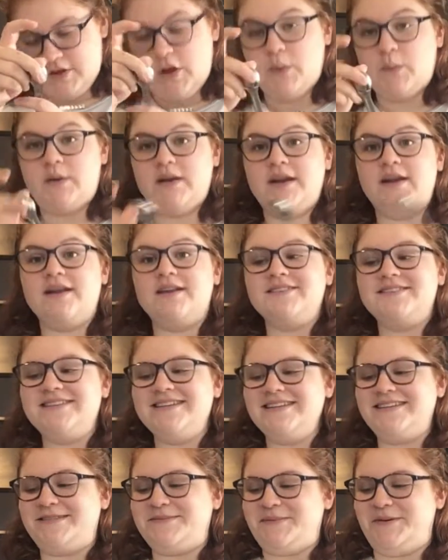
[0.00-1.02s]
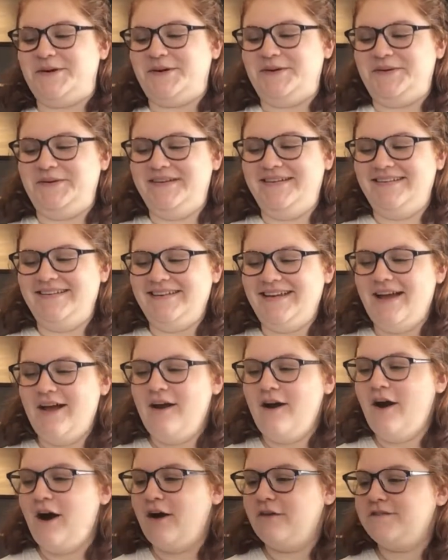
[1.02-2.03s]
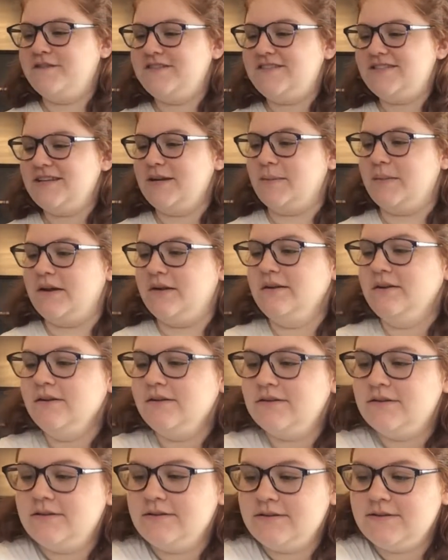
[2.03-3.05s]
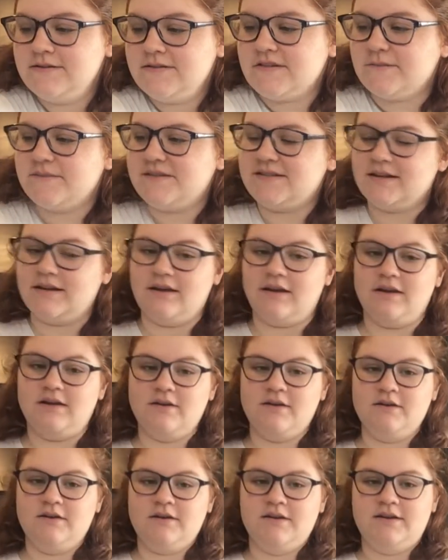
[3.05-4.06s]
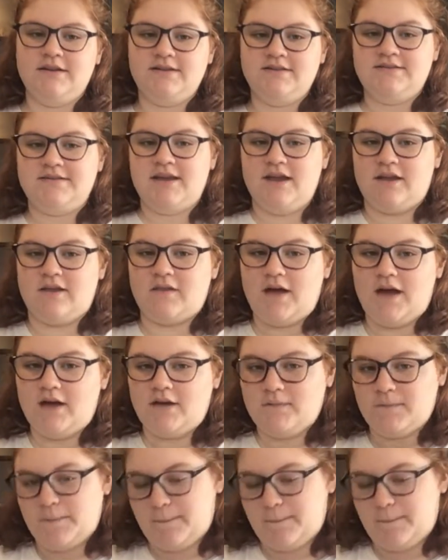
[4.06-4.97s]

We need a teaspoon of cinnamon. So I'm just gonna take that